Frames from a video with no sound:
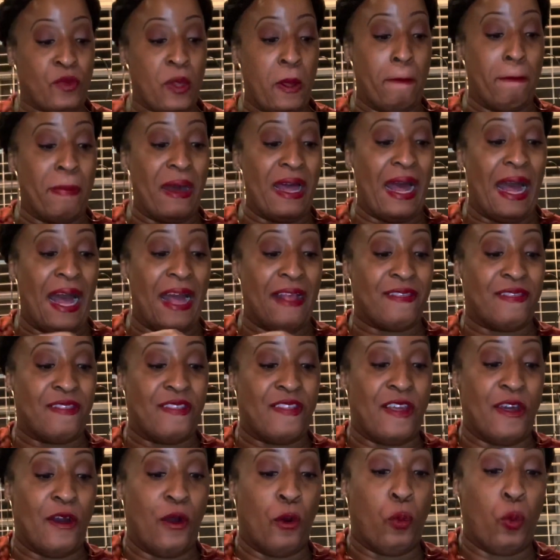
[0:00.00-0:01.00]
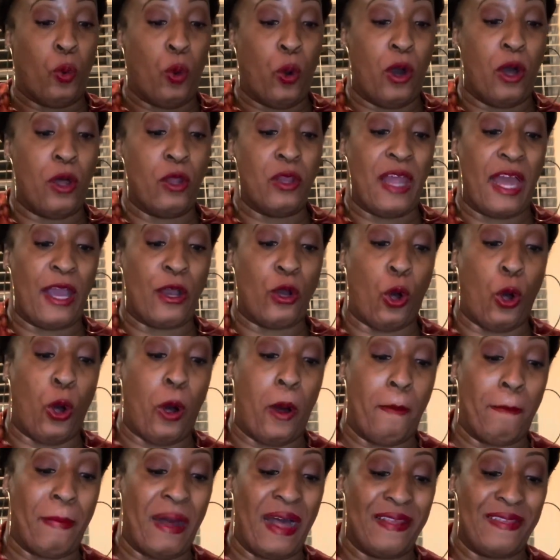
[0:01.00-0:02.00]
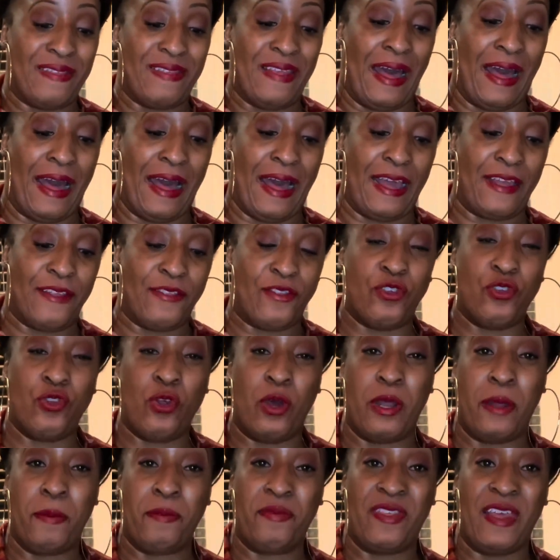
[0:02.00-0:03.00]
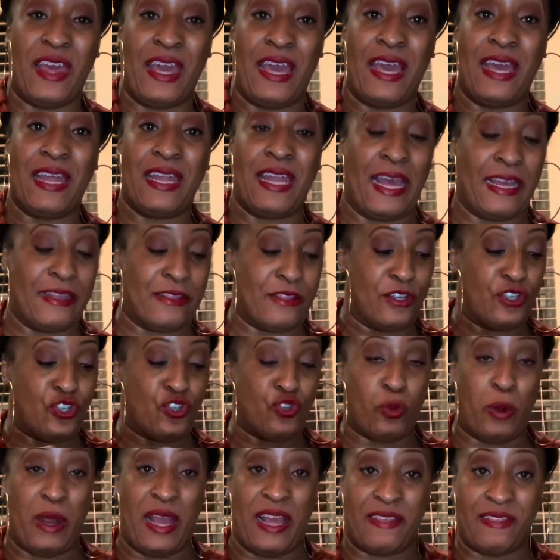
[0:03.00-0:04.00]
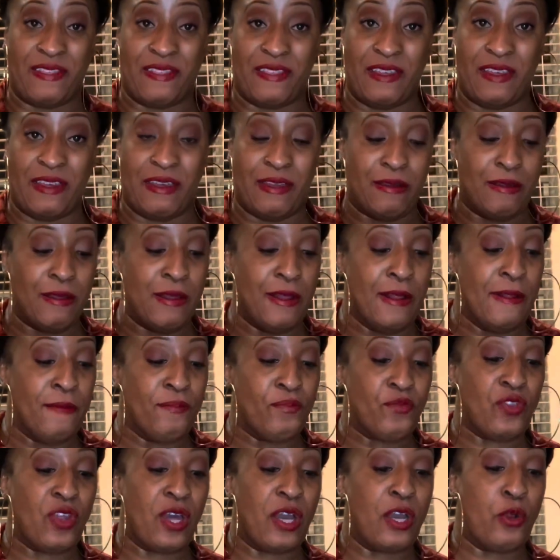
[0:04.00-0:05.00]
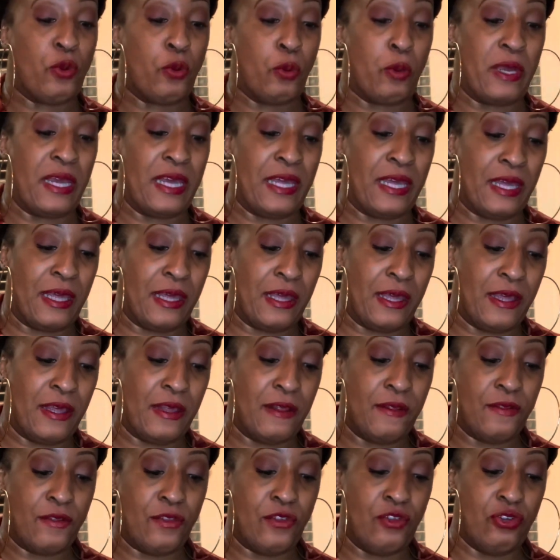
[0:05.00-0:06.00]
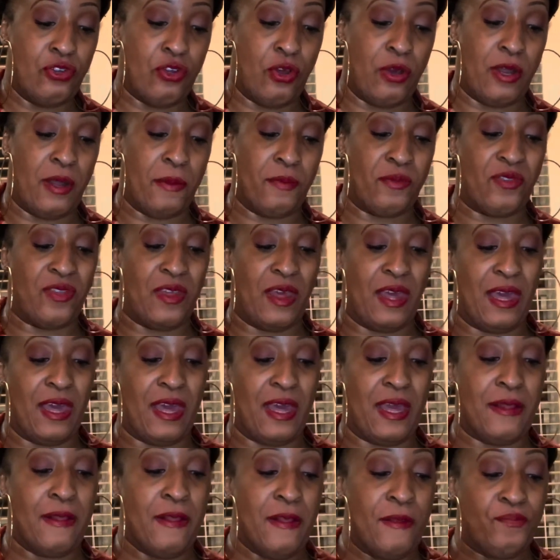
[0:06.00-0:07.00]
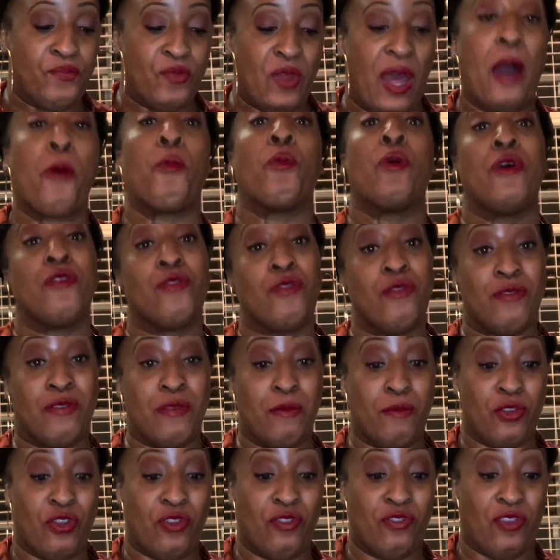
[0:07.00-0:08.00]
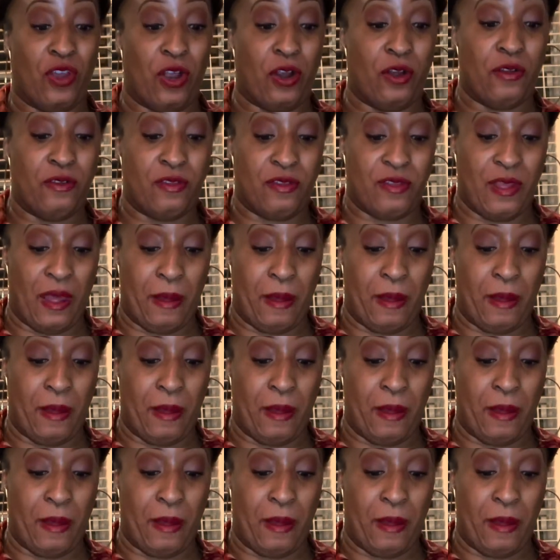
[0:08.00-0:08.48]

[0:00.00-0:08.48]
But I still want like on my sides, you know what I'm saying? Like the dressing, the greens, you know what I'm saying? I will do some desserts.